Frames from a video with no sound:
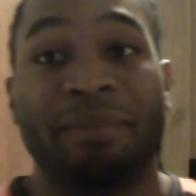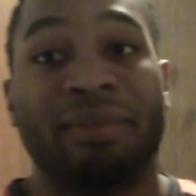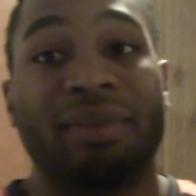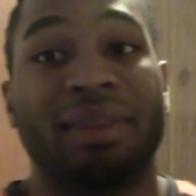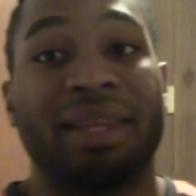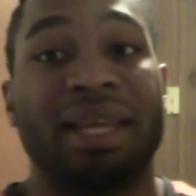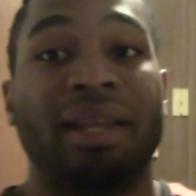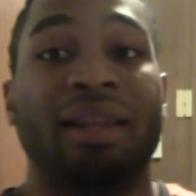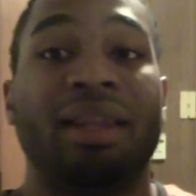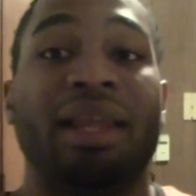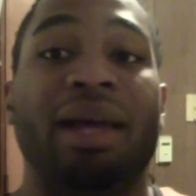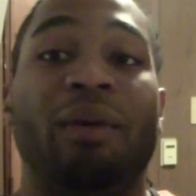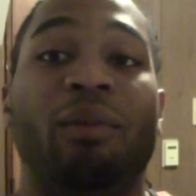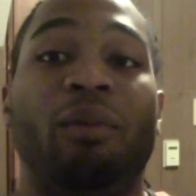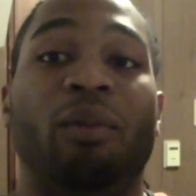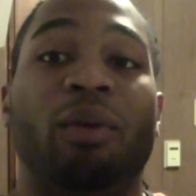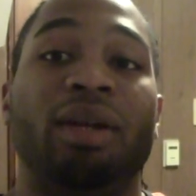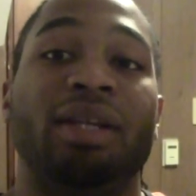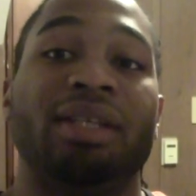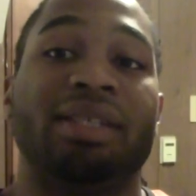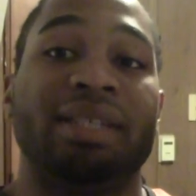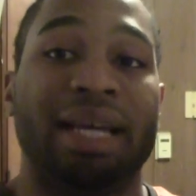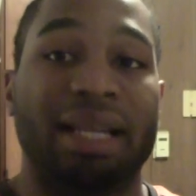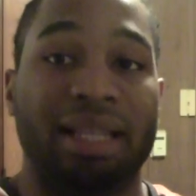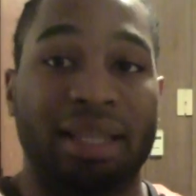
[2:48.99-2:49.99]
Then that, what
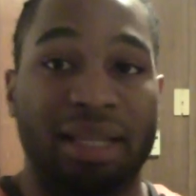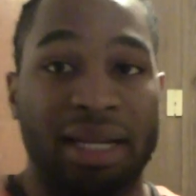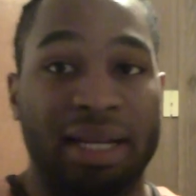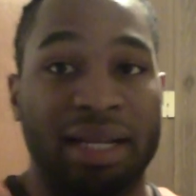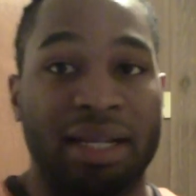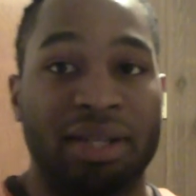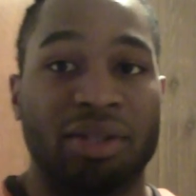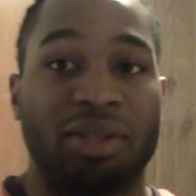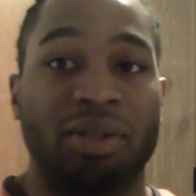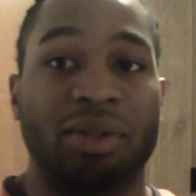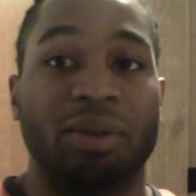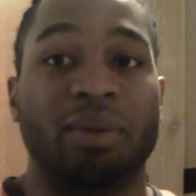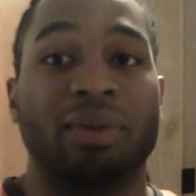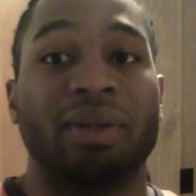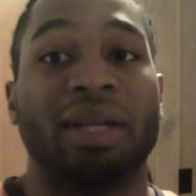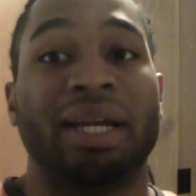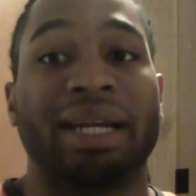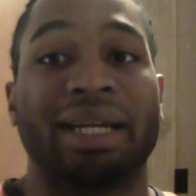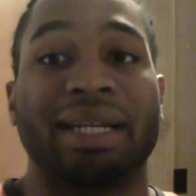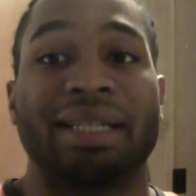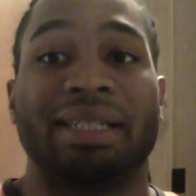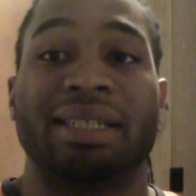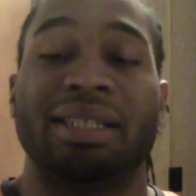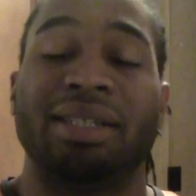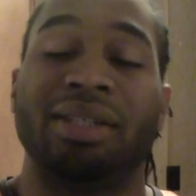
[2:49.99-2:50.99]
does that lead into?
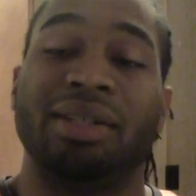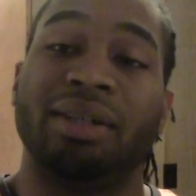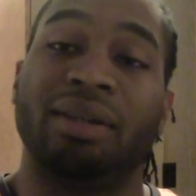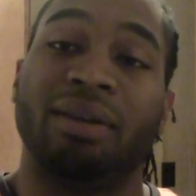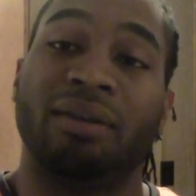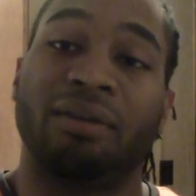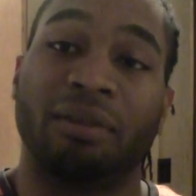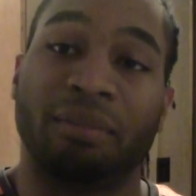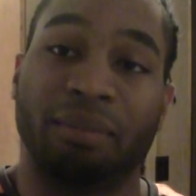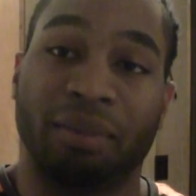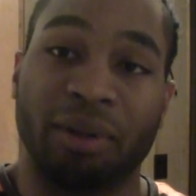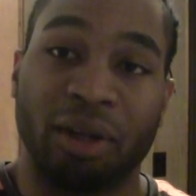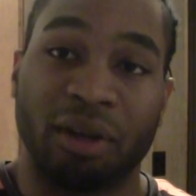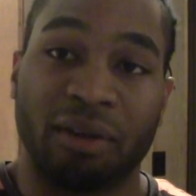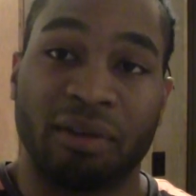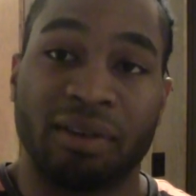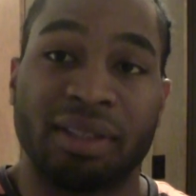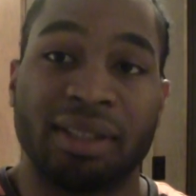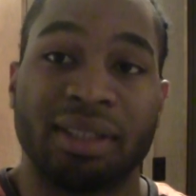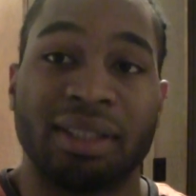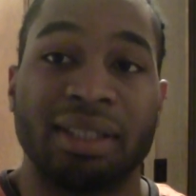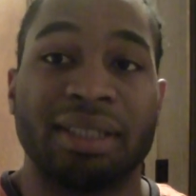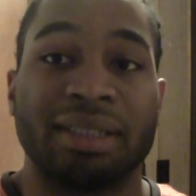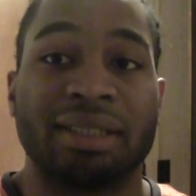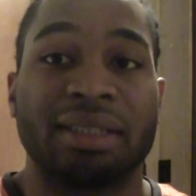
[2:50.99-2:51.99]
Like I said, you go from
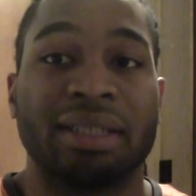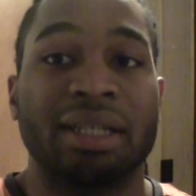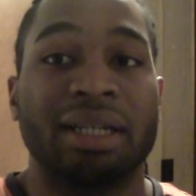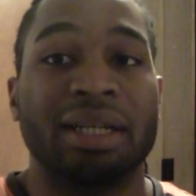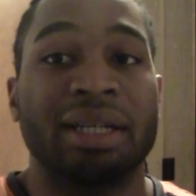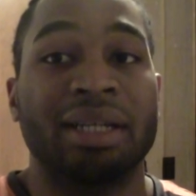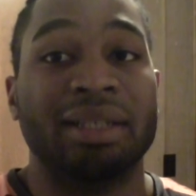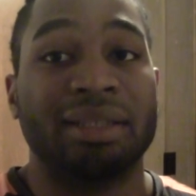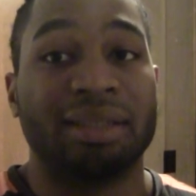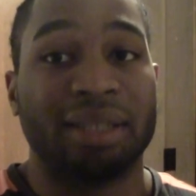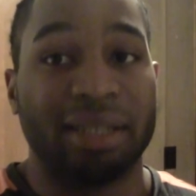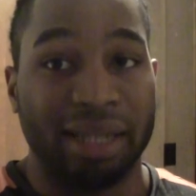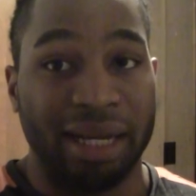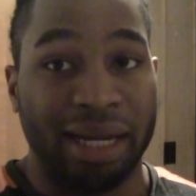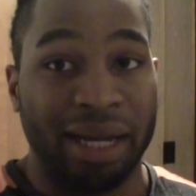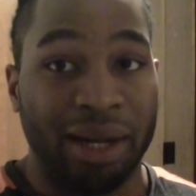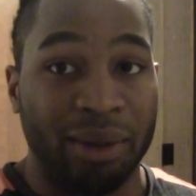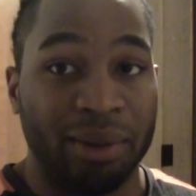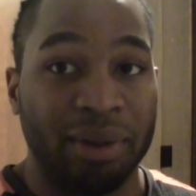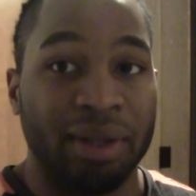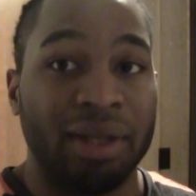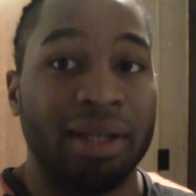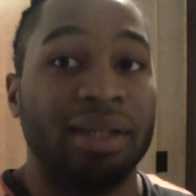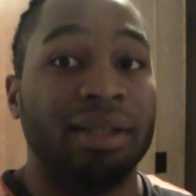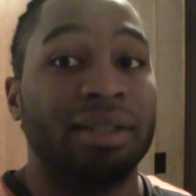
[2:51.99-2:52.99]
nervousness to
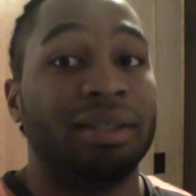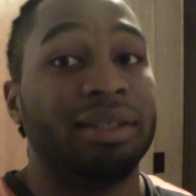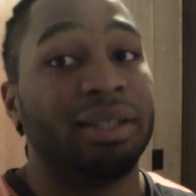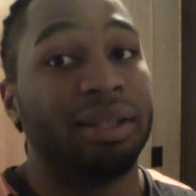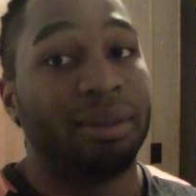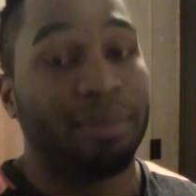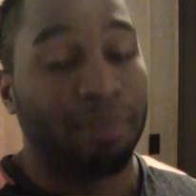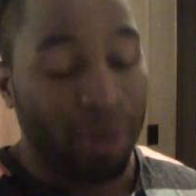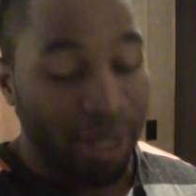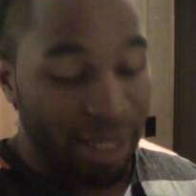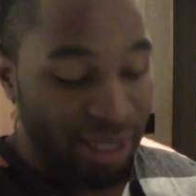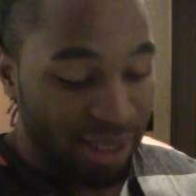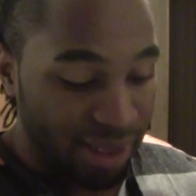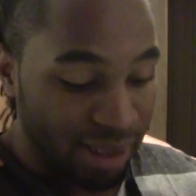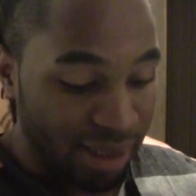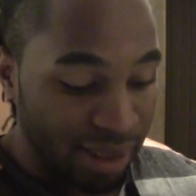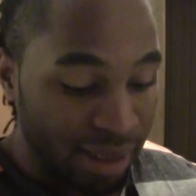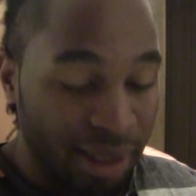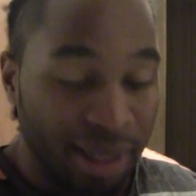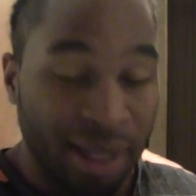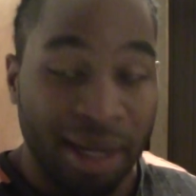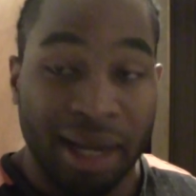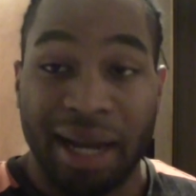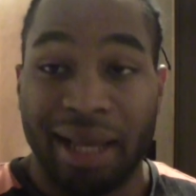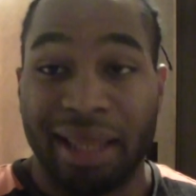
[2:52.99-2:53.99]
doubt to depression,
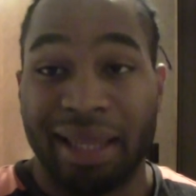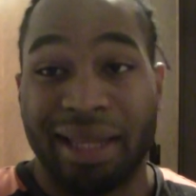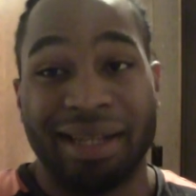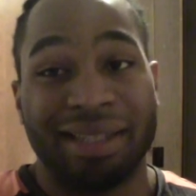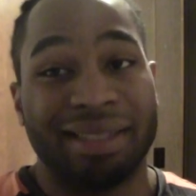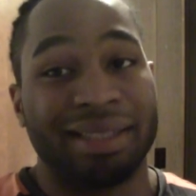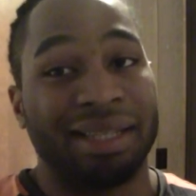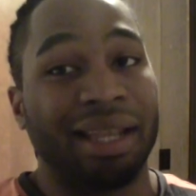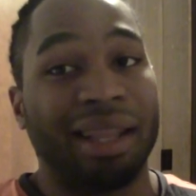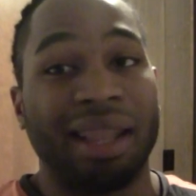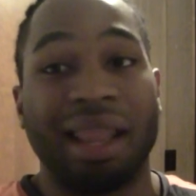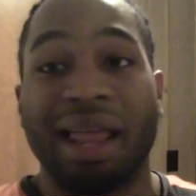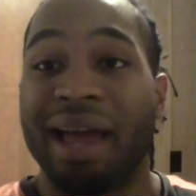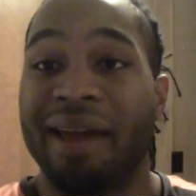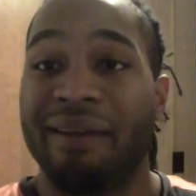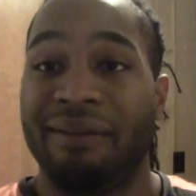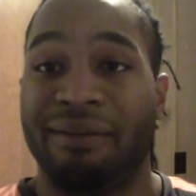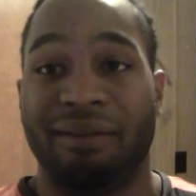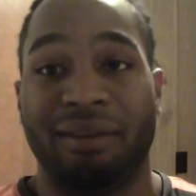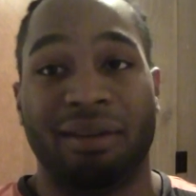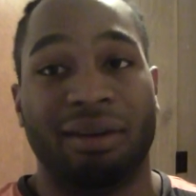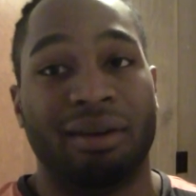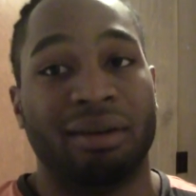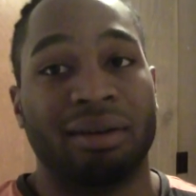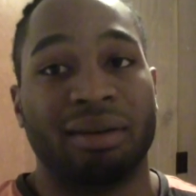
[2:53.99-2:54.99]
and then it's a
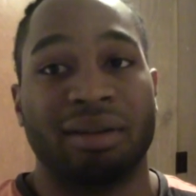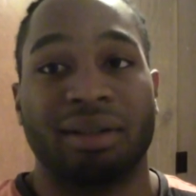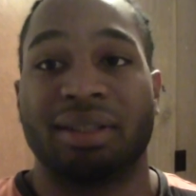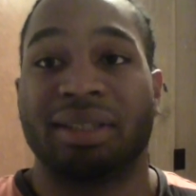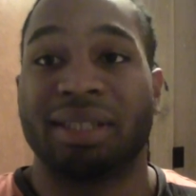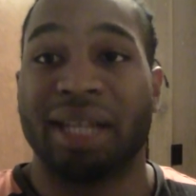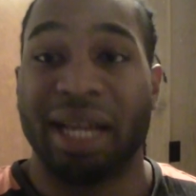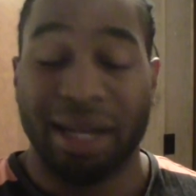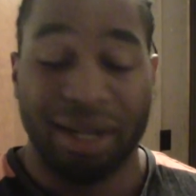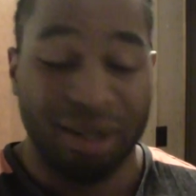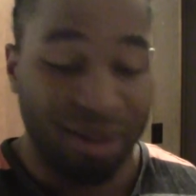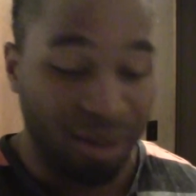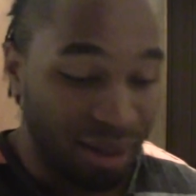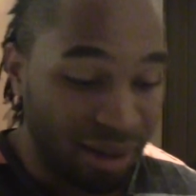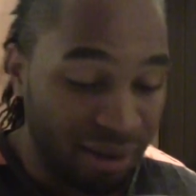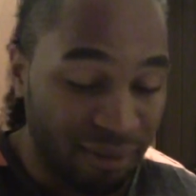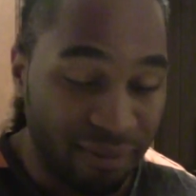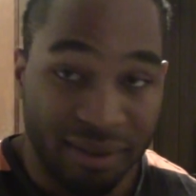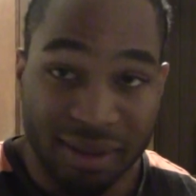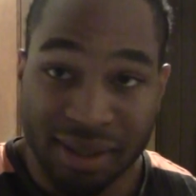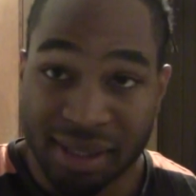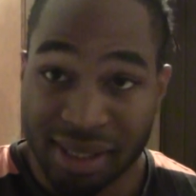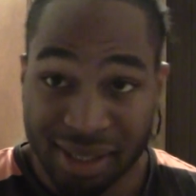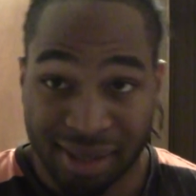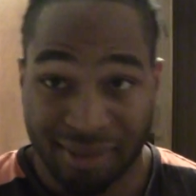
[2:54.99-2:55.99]
lifelong cycle of
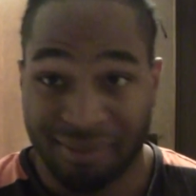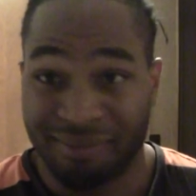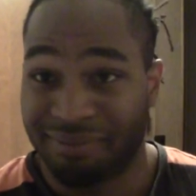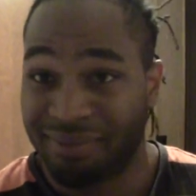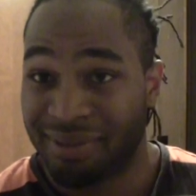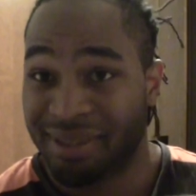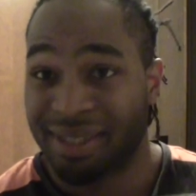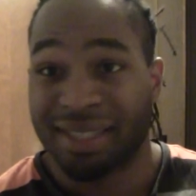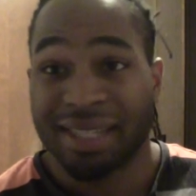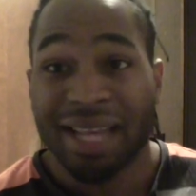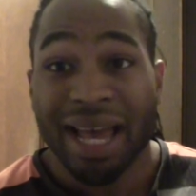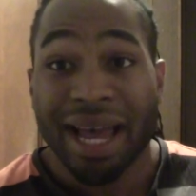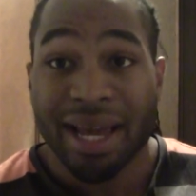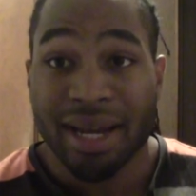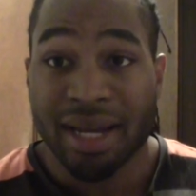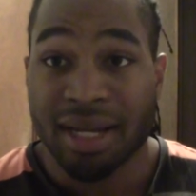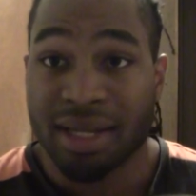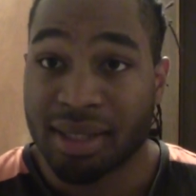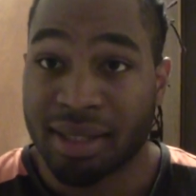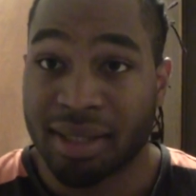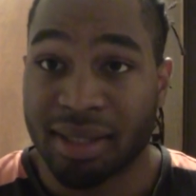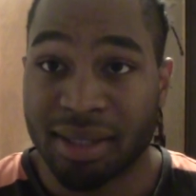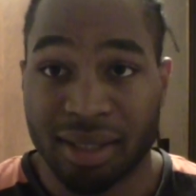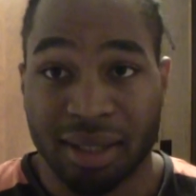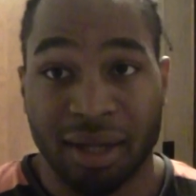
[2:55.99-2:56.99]

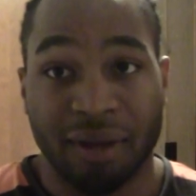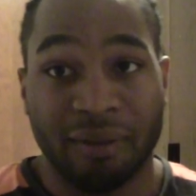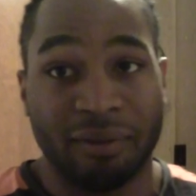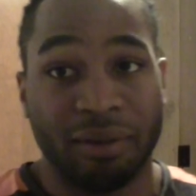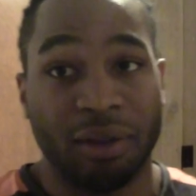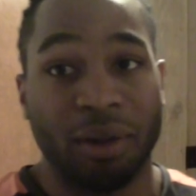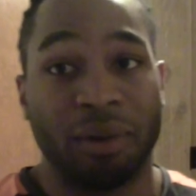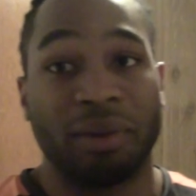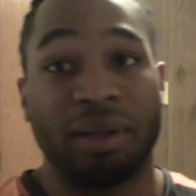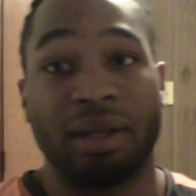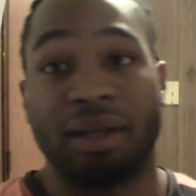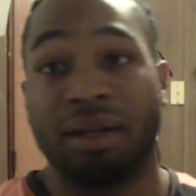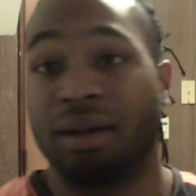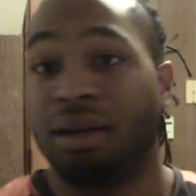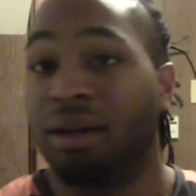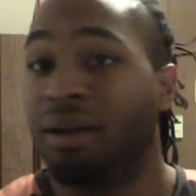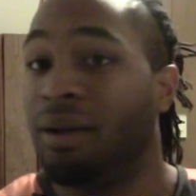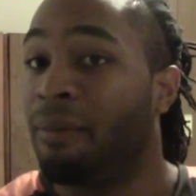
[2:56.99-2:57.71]
sadness and self-loathing.